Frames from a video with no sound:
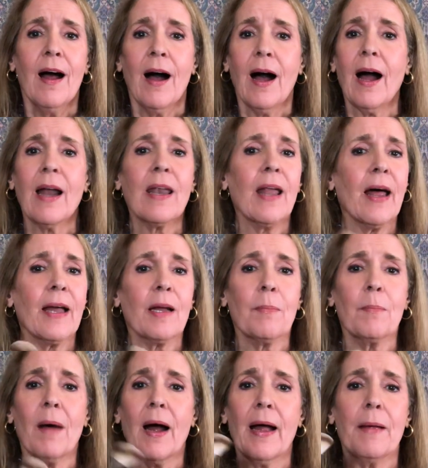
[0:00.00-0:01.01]
I like
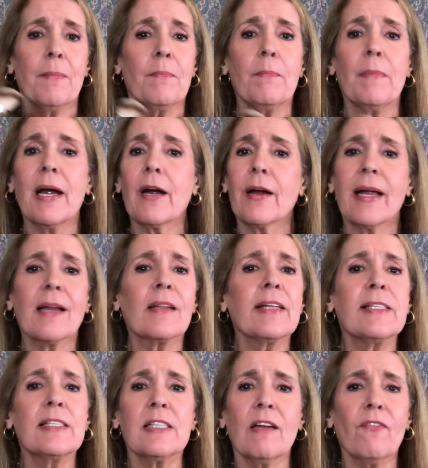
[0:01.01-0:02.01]
my Mary
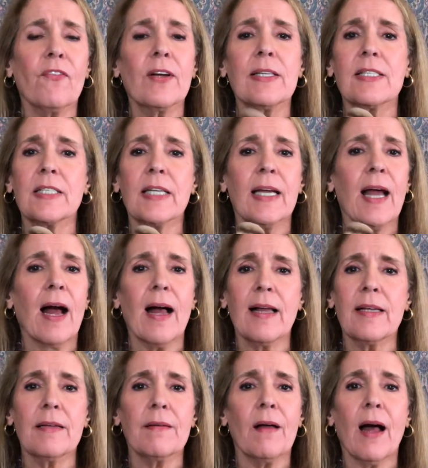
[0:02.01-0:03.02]
Glitzy Fritzy
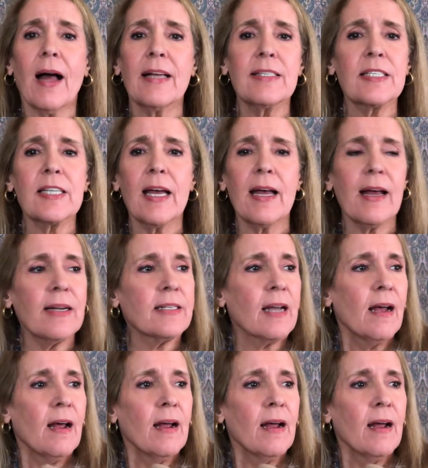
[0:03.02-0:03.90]
I, I set.